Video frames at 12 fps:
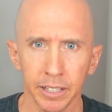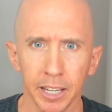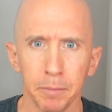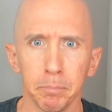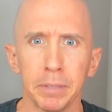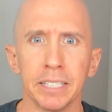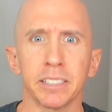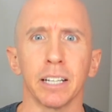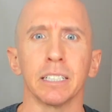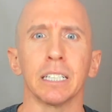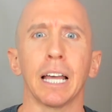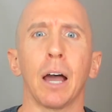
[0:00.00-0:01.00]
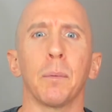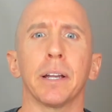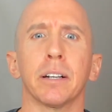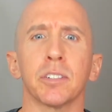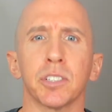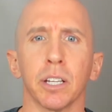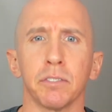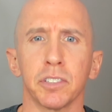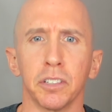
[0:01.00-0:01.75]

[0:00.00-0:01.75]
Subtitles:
It means allowing ourselves